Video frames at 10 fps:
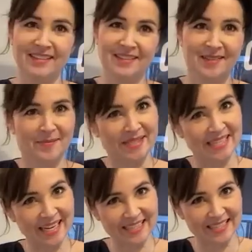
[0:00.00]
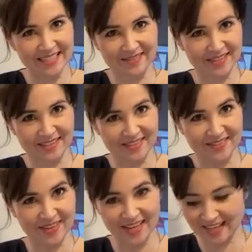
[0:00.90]
I had to pretend that everything was
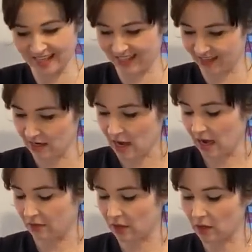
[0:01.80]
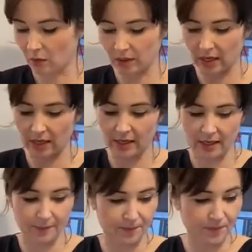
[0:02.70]
fine. I think when I,
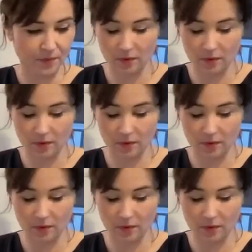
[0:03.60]
um,